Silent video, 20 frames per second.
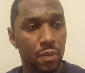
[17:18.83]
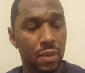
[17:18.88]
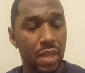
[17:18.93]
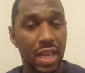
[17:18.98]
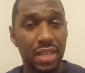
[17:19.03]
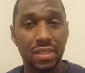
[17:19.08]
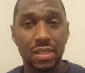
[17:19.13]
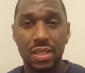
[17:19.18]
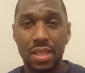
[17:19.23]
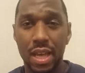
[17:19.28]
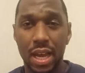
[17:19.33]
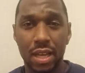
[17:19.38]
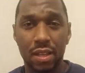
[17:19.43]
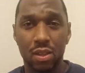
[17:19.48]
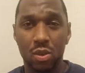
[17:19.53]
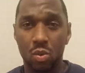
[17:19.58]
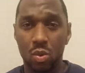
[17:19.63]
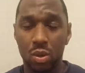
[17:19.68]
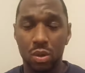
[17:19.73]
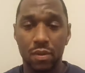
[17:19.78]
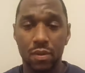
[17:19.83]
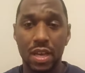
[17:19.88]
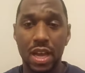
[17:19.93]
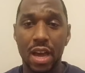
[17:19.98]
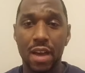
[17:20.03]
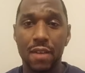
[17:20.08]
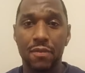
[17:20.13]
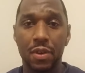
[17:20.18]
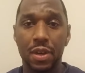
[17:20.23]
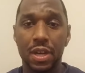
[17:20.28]
that's not the will of
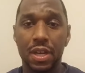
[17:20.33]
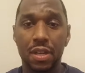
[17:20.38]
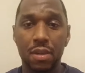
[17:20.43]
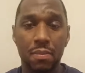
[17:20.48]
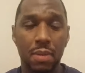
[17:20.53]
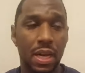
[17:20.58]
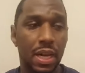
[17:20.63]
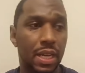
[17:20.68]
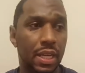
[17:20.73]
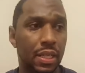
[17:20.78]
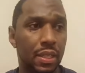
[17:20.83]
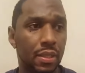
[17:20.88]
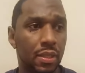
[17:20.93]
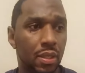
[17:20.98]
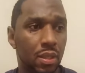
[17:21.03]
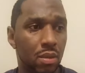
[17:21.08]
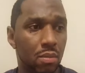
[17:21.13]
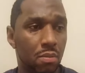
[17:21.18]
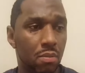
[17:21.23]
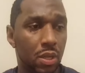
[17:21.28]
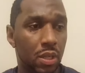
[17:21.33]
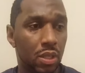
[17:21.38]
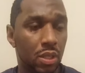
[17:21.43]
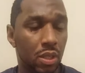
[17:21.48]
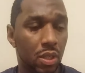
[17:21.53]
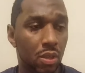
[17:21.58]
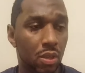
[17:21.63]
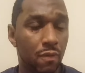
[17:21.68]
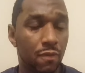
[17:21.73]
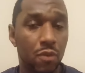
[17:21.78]
God for anybody.
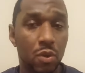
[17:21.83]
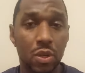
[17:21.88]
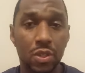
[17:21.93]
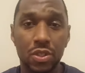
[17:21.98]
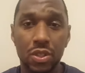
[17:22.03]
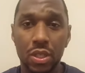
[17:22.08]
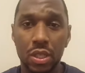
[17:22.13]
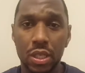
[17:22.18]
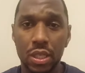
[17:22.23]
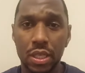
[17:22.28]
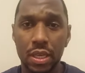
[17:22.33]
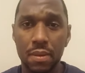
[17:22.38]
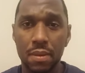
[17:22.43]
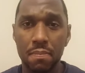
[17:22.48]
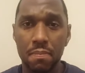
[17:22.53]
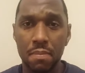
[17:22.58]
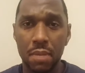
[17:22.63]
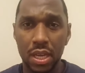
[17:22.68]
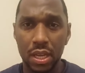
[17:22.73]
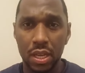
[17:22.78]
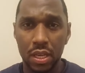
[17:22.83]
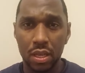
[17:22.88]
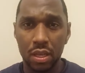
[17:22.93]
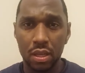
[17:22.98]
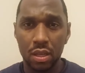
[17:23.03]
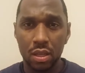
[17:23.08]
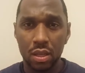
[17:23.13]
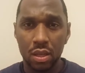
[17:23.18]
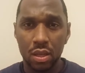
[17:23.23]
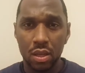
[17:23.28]
But unfortunately,
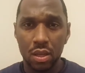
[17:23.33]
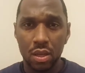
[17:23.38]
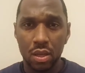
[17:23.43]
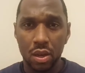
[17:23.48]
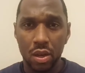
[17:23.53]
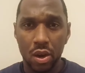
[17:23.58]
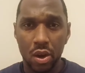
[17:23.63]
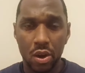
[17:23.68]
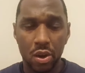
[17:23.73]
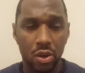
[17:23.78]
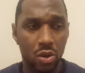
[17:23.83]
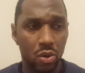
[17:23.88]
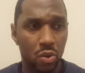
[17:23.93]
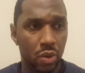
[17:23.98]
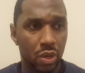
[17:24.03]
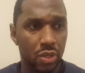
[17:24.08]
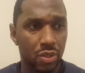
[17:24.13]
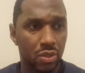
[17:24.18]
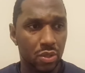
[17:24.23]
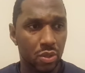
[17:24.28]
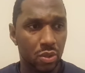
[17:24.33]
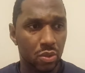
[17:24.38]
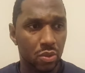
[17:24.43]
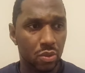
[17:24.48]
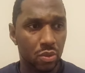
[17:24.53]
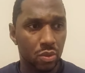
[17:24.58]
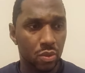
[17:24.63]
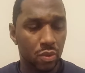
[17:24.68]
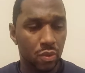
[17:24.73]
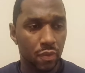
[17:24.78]
many are going
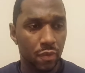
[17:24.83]
to